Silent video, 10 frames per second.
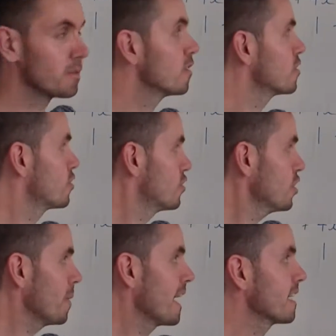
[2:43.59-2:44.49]
We've got
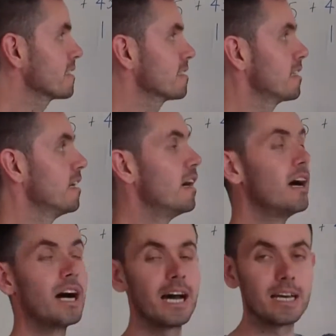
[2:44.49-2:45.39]
2x
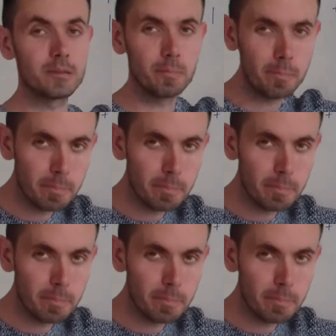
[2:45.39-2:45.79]
and